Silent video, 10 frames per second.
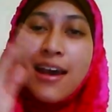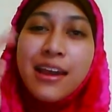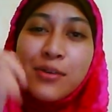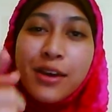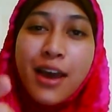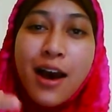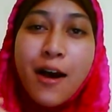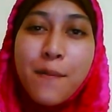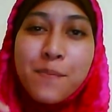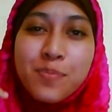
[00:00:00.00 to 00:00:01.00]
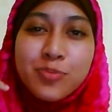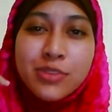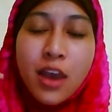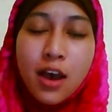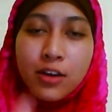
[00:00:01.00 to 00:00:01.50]
Anyway,
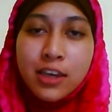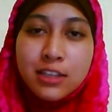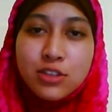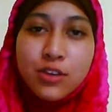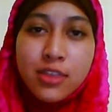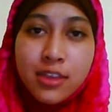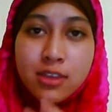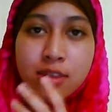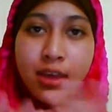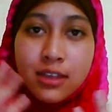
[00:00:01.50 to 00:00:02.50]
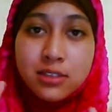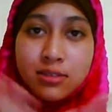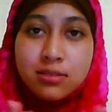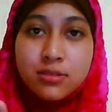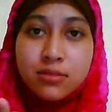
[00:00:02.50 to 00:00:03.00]
okay, so
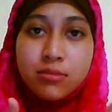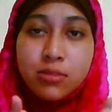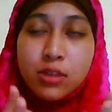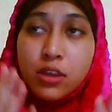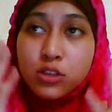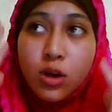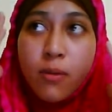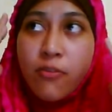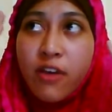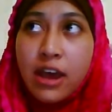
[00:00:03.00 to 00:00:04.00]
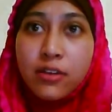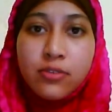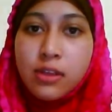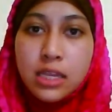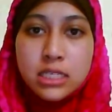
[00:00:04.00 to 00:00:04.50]
that's the top
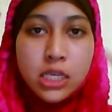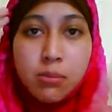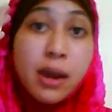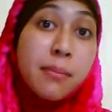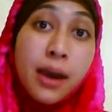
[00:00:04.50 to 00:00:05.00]
five list in my